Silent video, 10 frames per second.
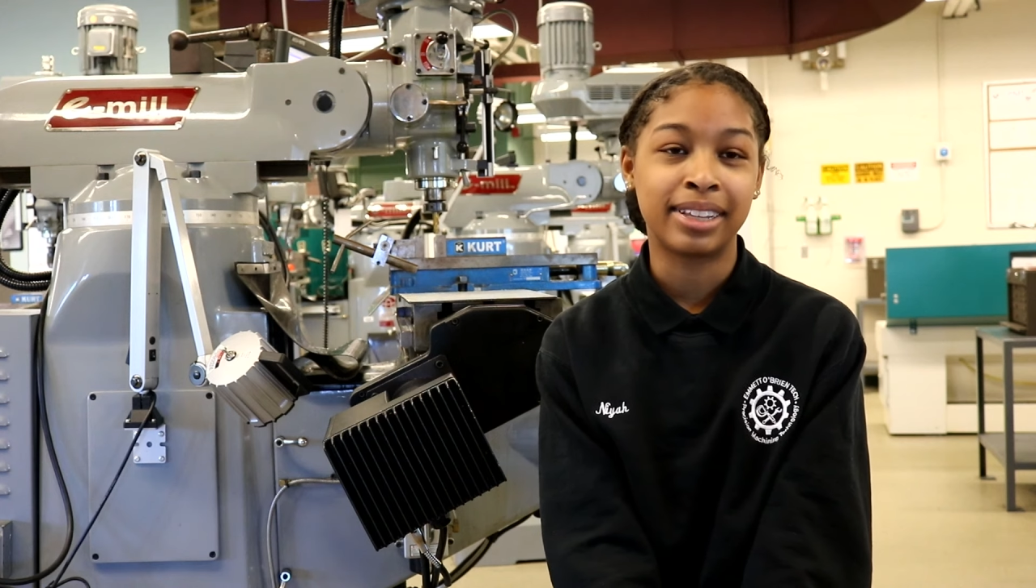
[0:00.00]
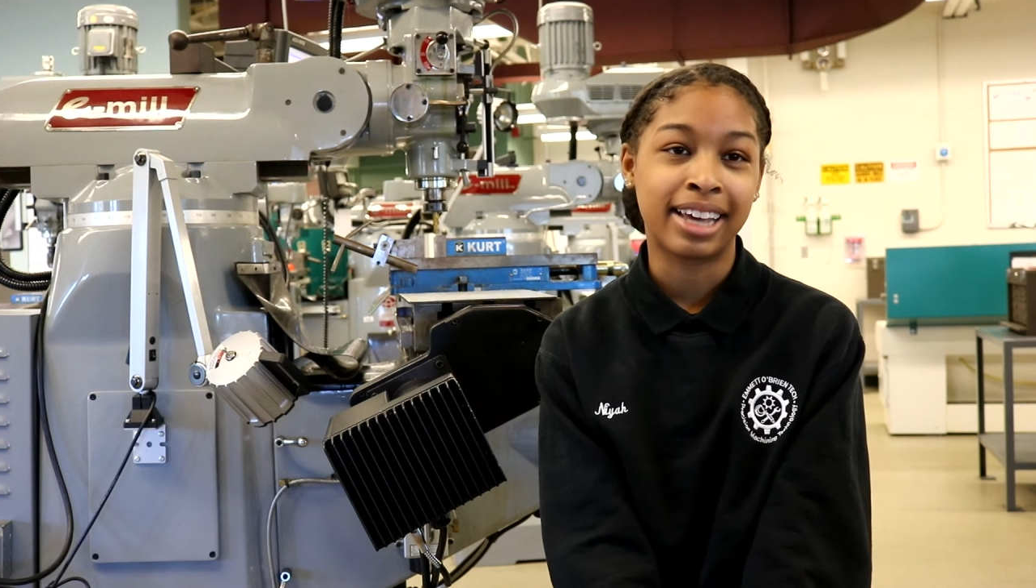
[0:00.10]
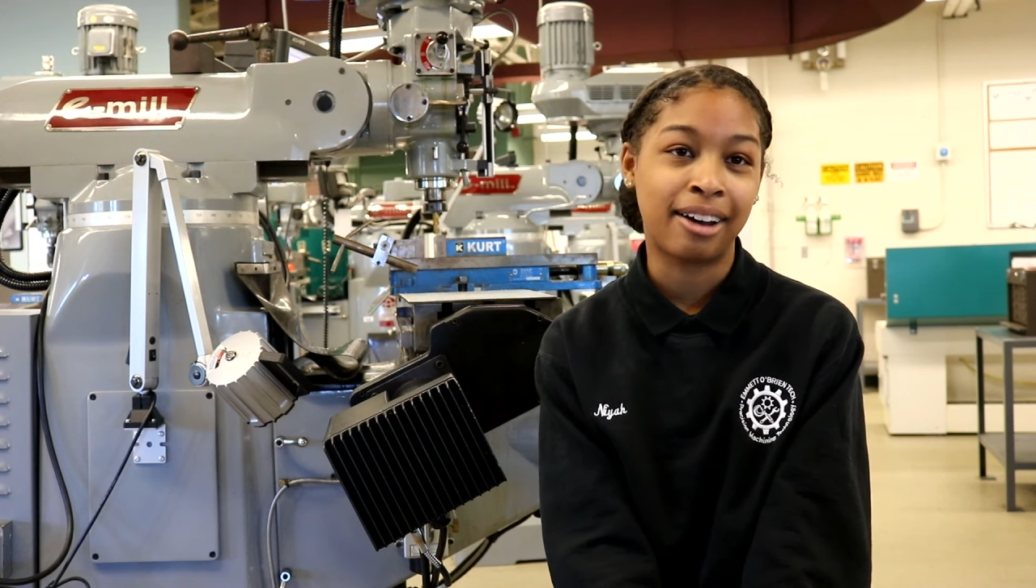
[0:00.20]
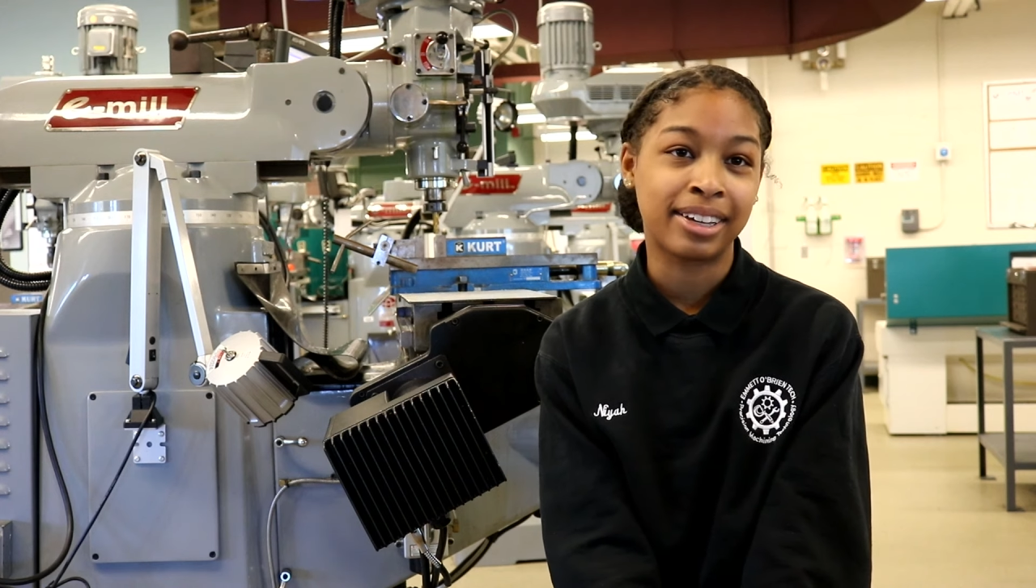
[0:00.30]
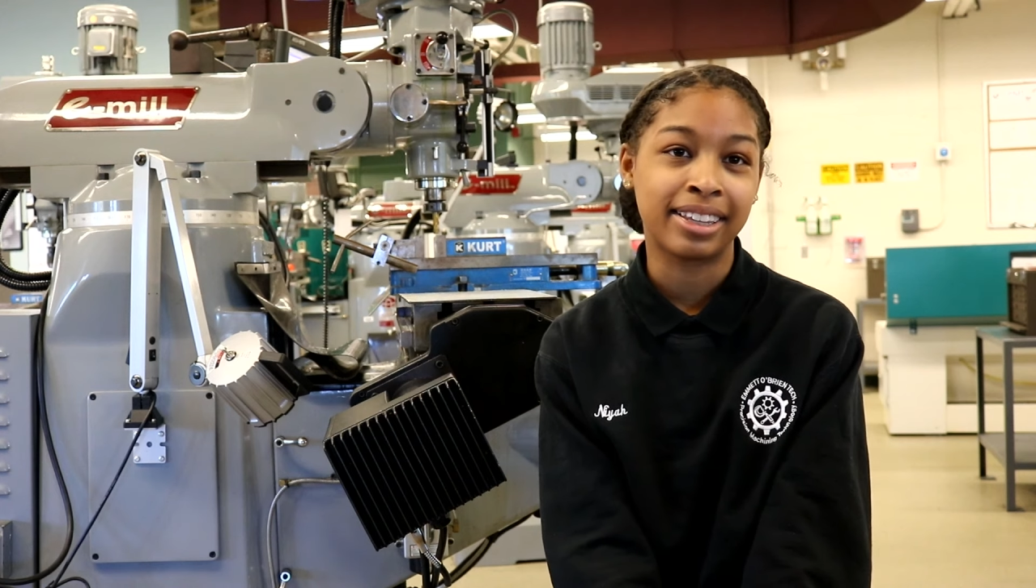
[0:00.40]
the
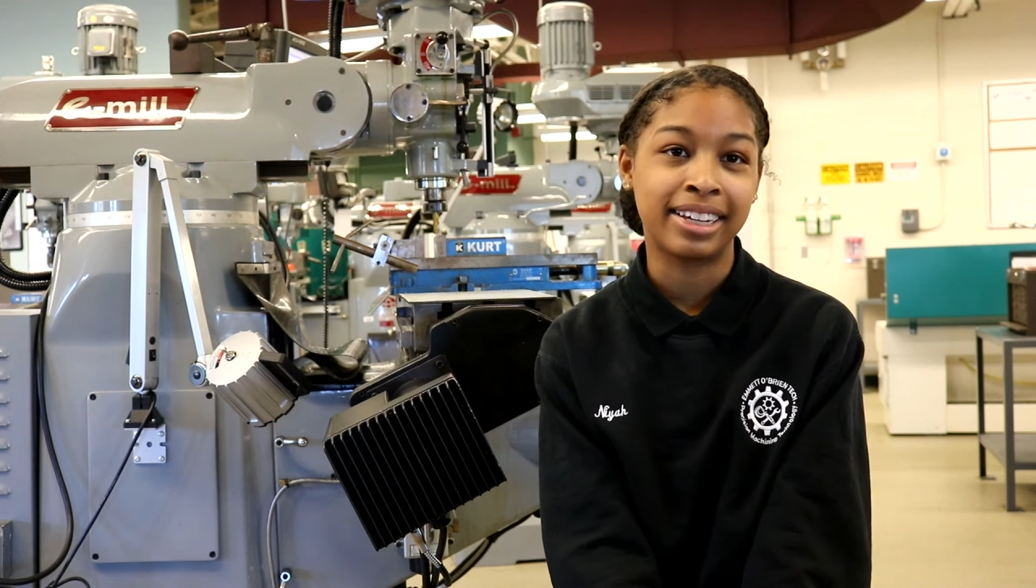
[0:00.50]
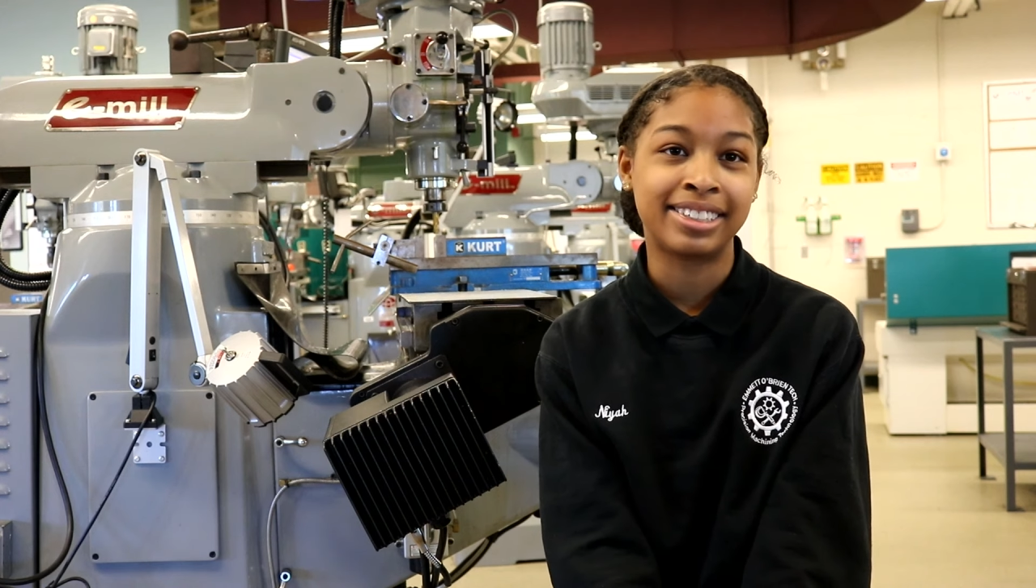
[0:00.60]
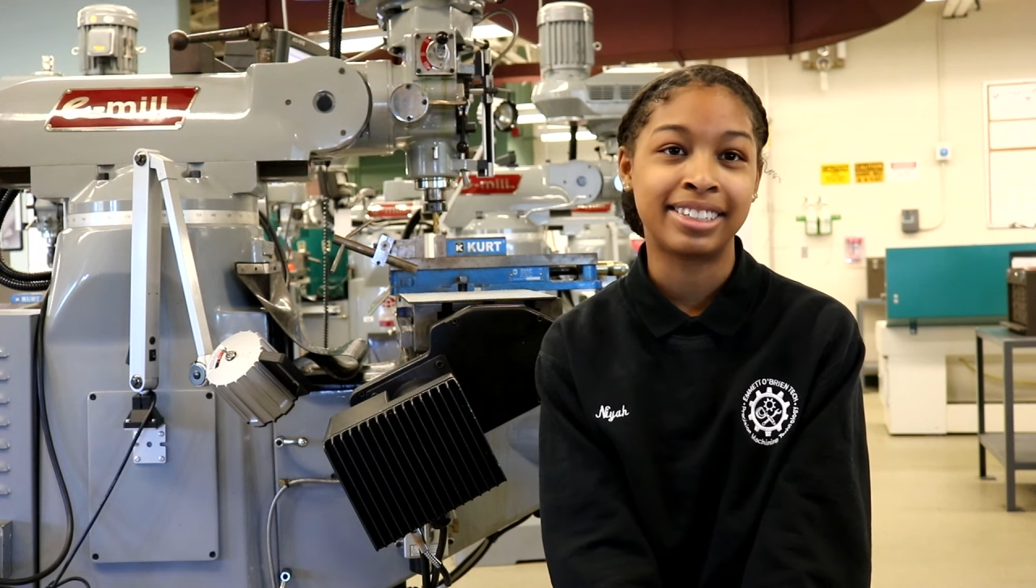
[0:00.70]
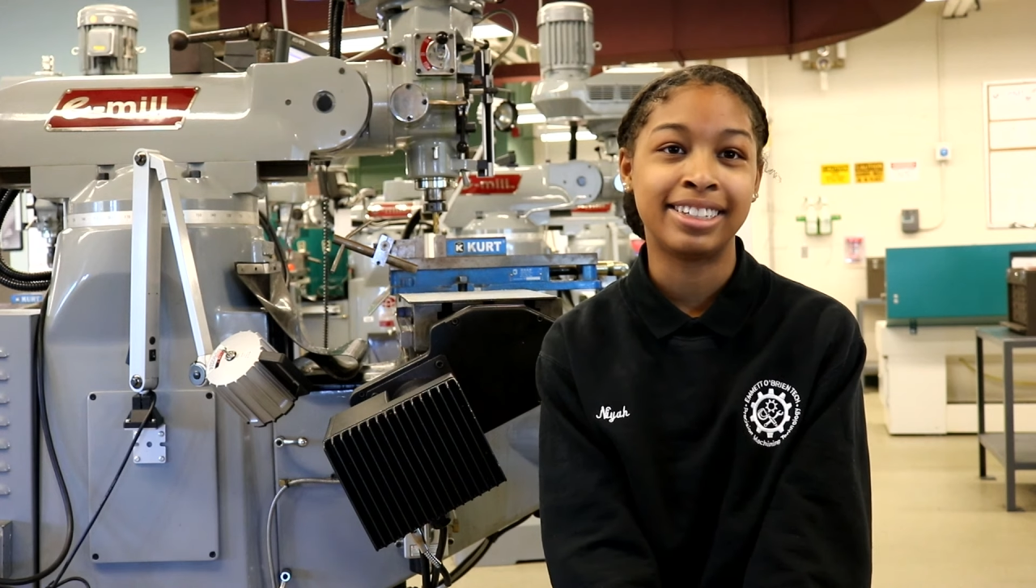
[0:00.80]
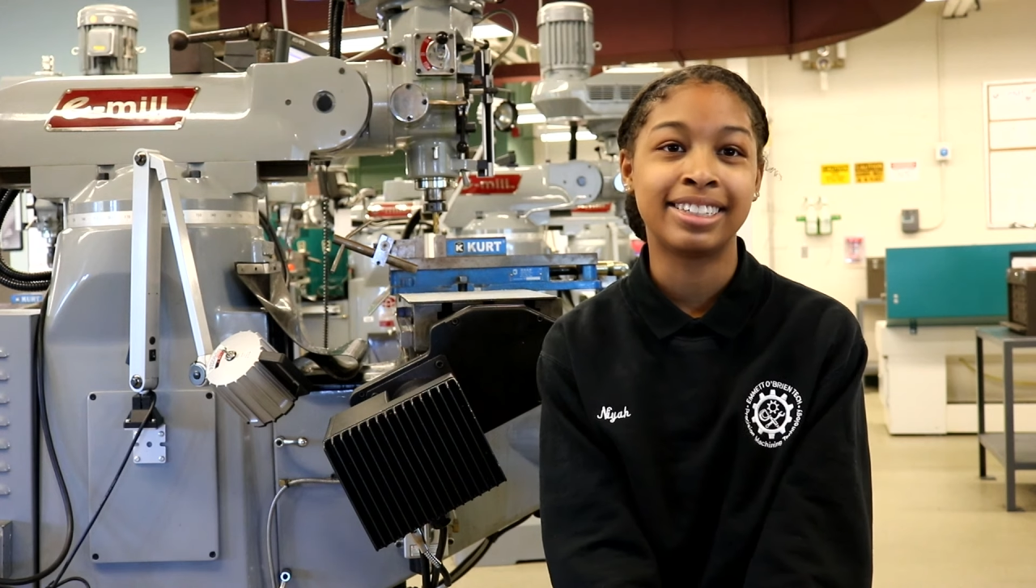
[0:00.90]

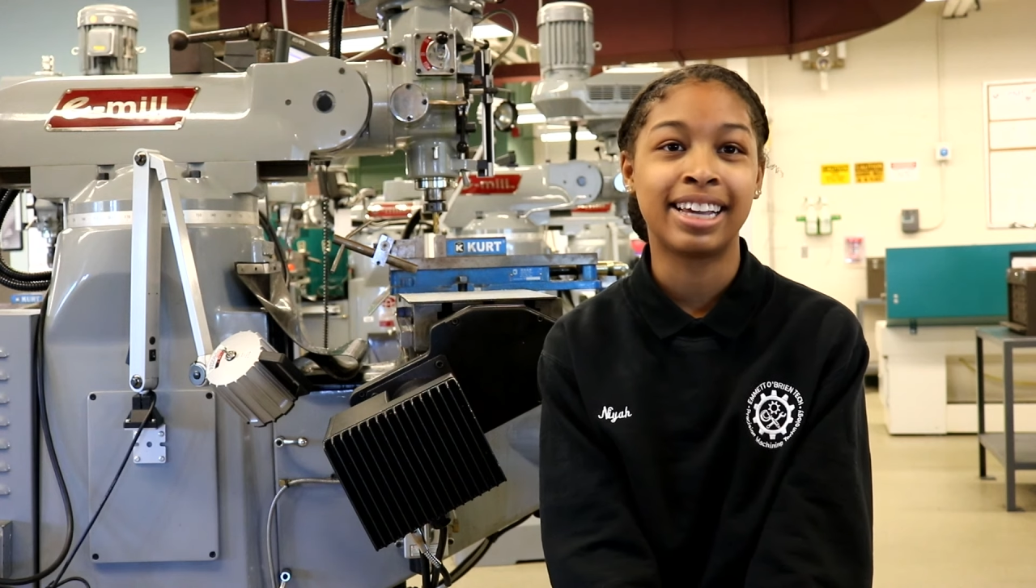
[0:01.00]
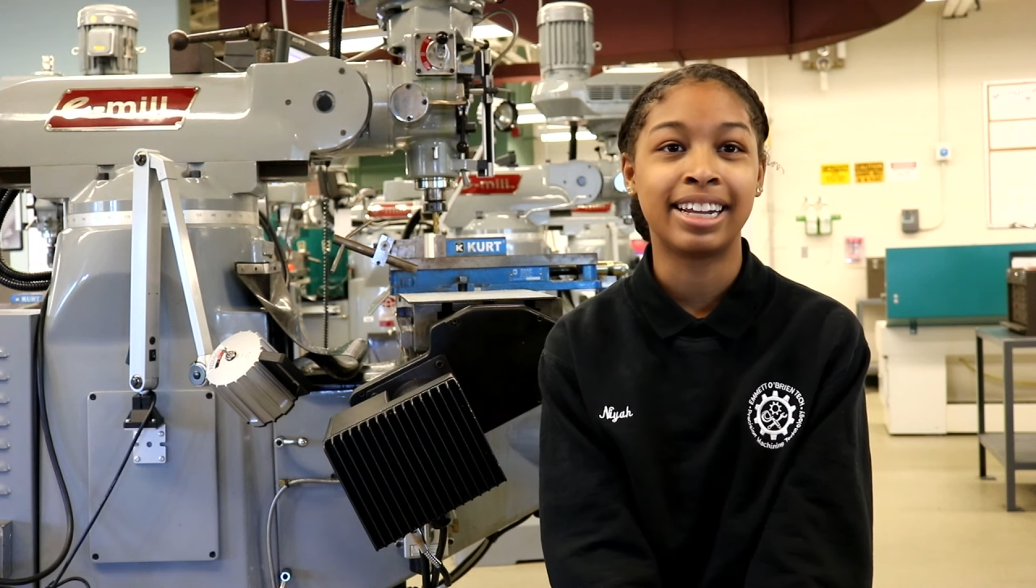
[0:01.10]
calculations,